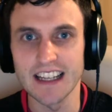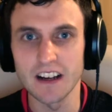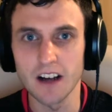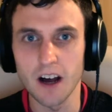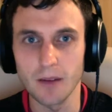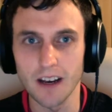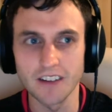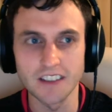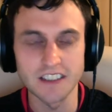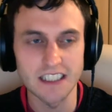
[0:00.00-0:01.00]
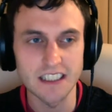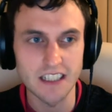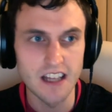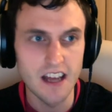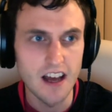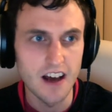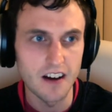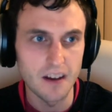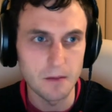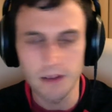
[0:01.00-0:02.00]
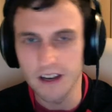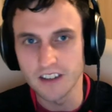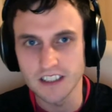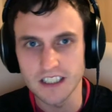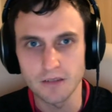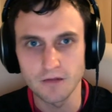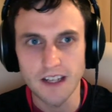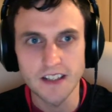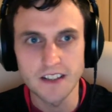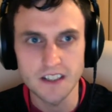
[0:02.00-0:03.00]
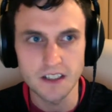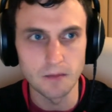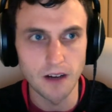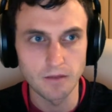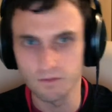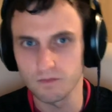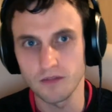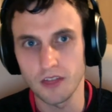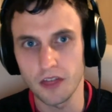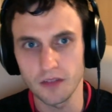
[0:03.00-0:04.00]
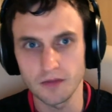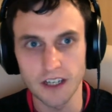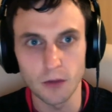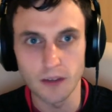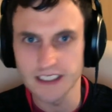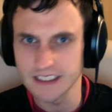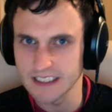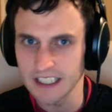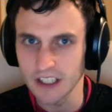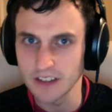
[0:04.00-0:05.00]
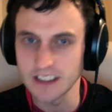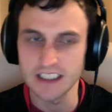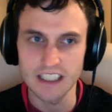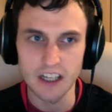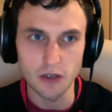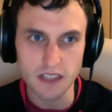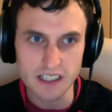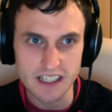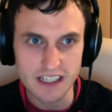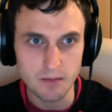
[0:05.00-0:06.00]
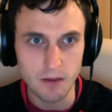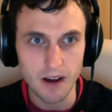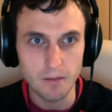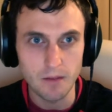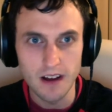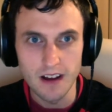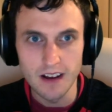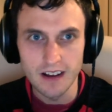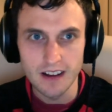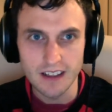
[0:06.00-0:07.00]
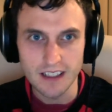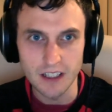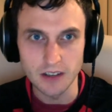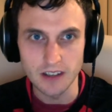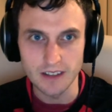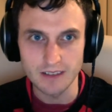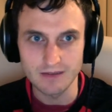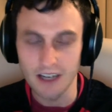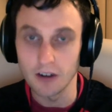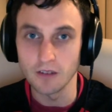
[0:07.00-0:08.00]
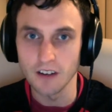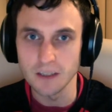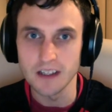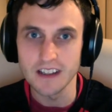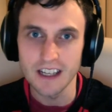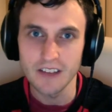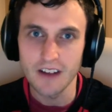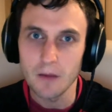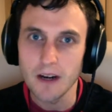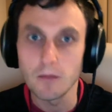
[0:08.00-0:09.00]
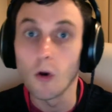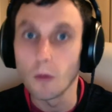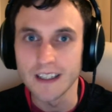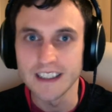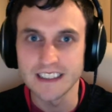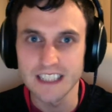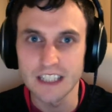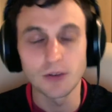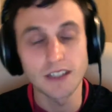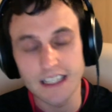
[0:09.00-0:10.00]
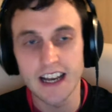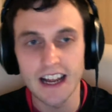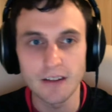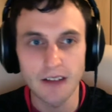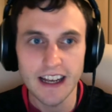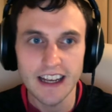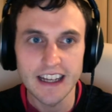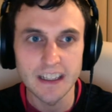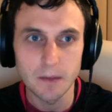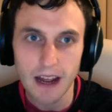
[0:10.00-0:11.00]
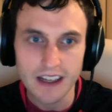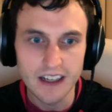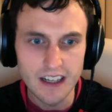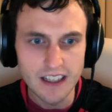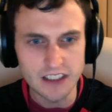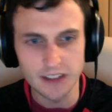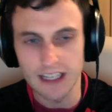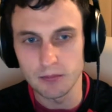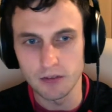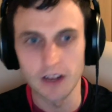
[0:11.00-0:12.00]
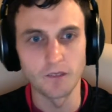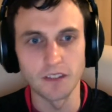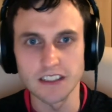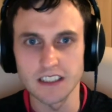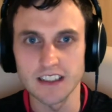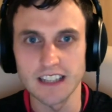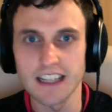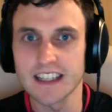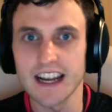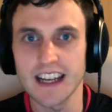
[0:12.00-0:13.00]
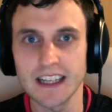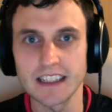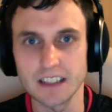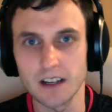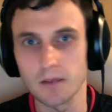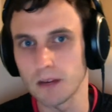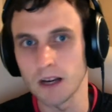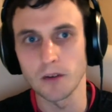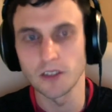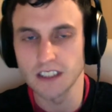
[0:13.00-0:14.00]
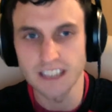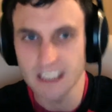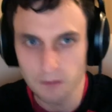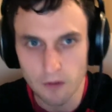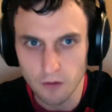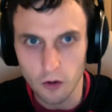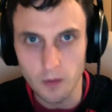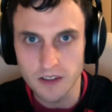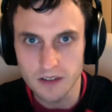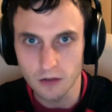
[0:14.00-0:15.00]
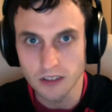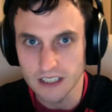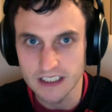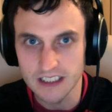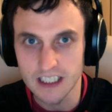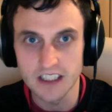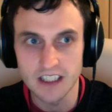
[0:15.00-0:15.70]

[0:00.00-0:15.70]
our player of the season, imperious in defence. We conceded over 60 goals this season, but it terrifies me to think of how many more we'd concede if we didn't have Ake at the back. So pretty obvious. Nathan Ake has been our most consistent performer all season, and